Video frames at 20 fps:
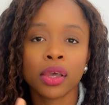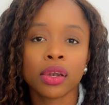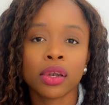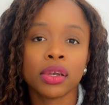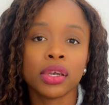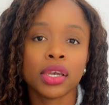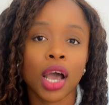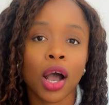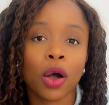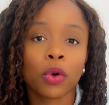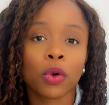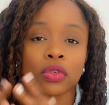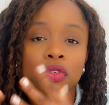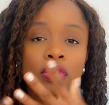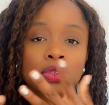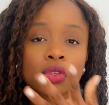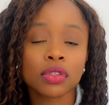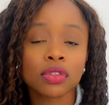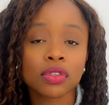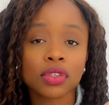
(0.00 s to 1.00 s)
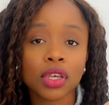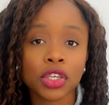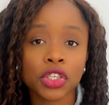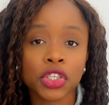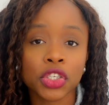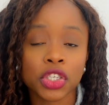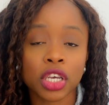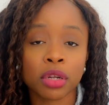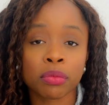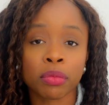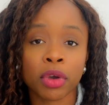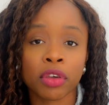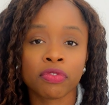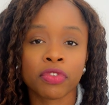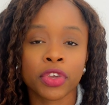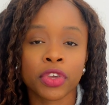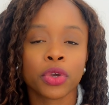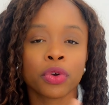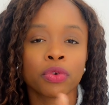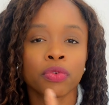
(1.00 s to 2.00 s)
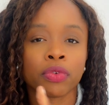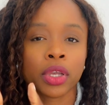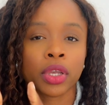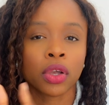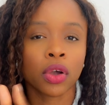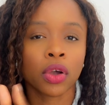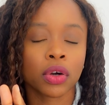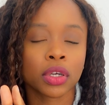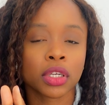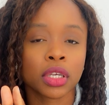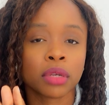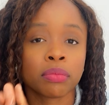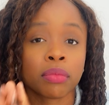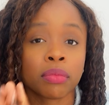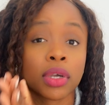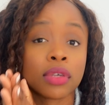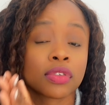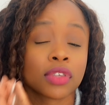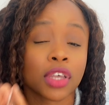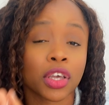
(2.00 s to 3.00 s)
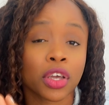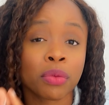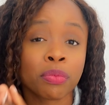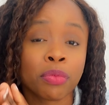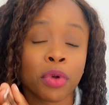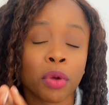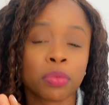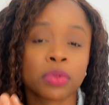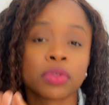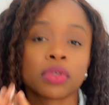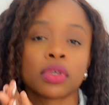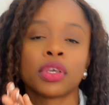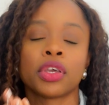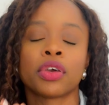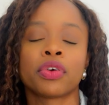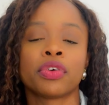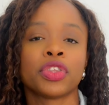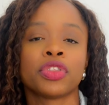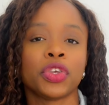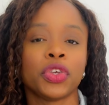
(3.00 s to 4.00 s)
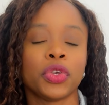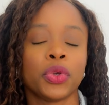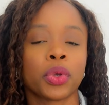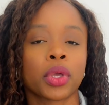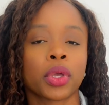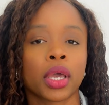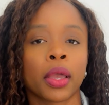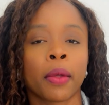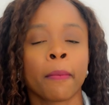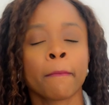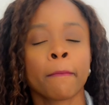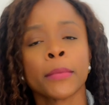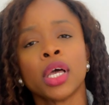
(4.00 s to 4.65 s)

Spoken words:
Now, since I shared my video regarding my second property here in the UK,